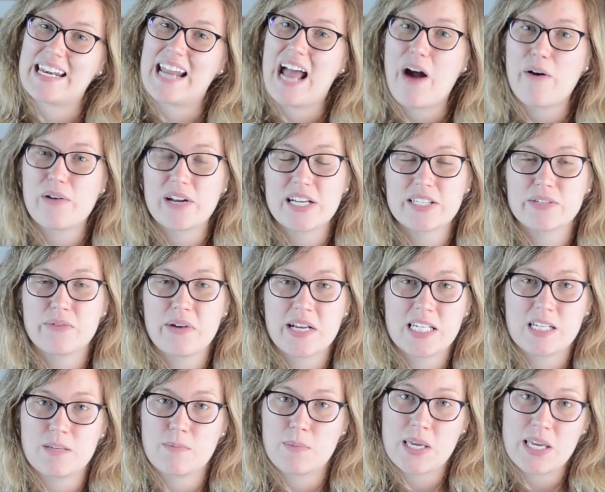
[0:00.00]
now it is going
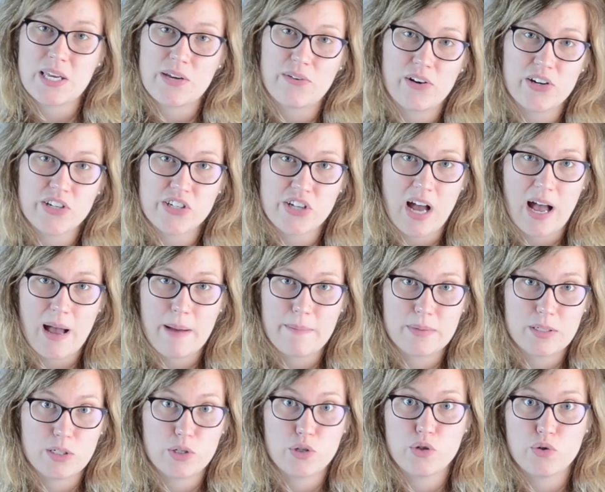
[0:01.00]
to be your
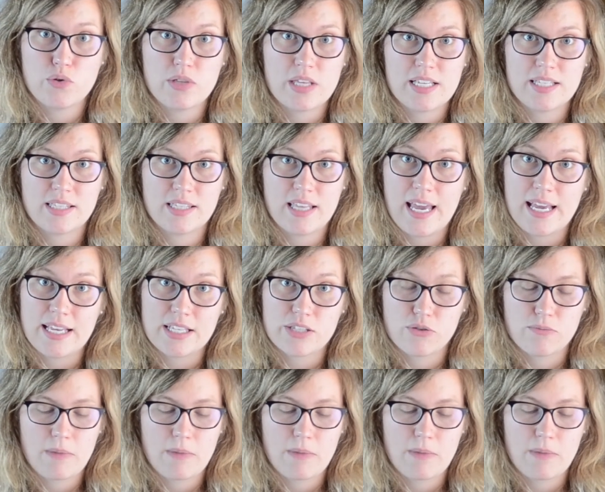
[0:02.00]
job to do these things.